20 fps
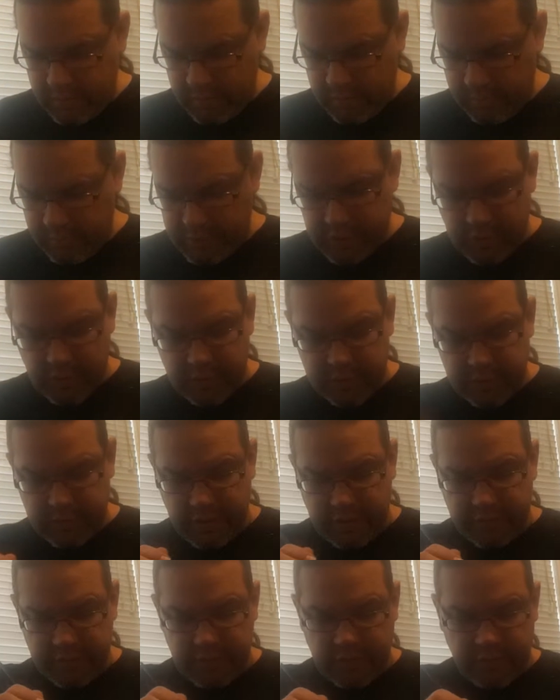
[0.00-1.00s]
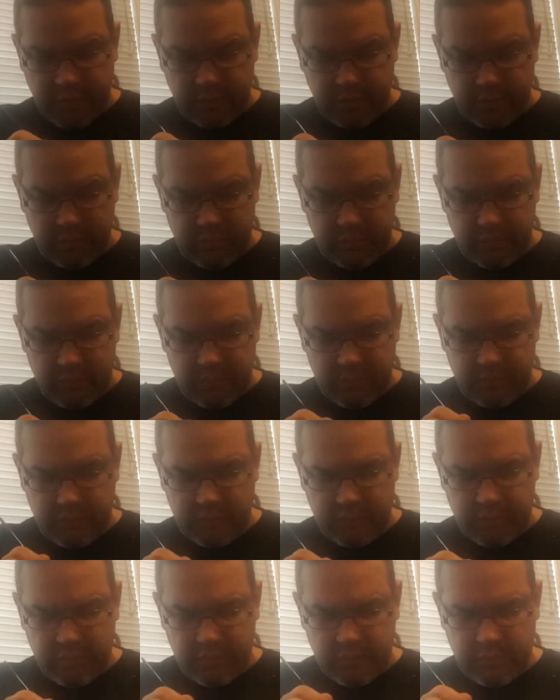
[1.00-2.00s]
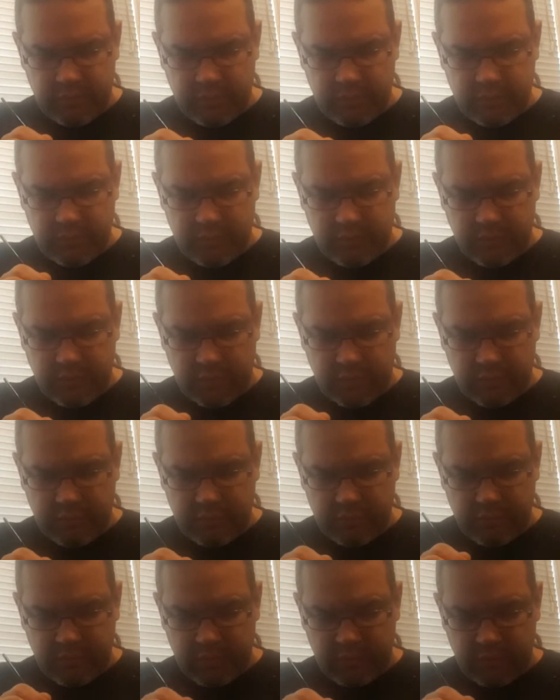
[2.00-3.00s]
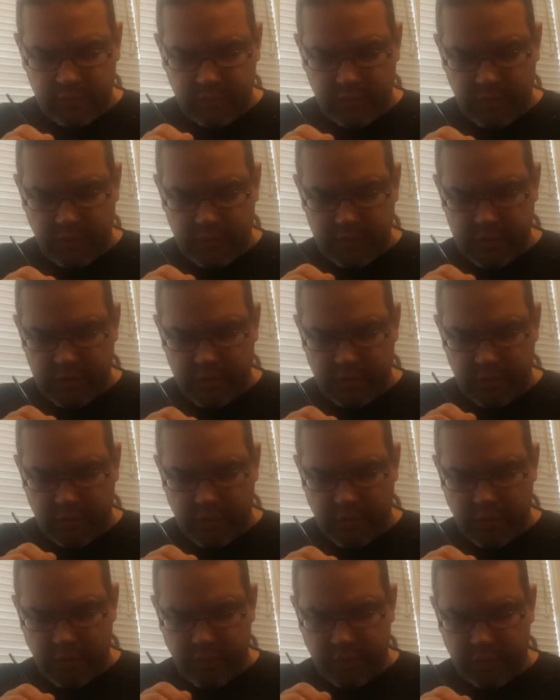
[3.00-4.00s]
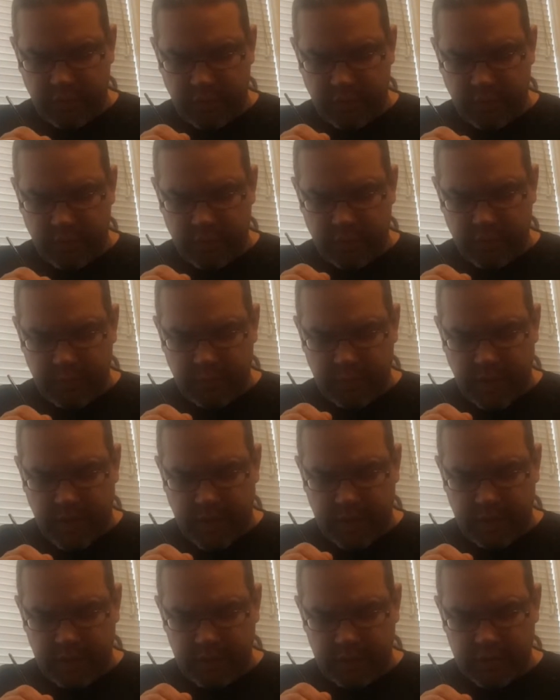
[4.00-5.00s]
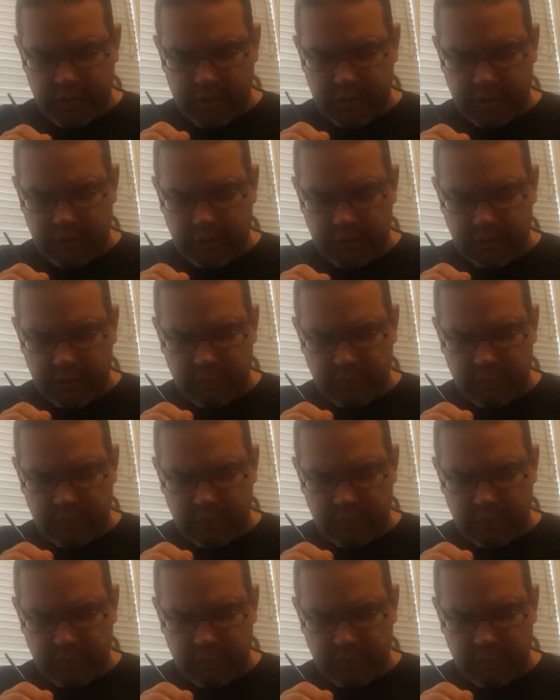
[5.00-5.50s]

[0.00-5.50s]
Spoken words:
But you can also give it that, you can still go over it with the black just to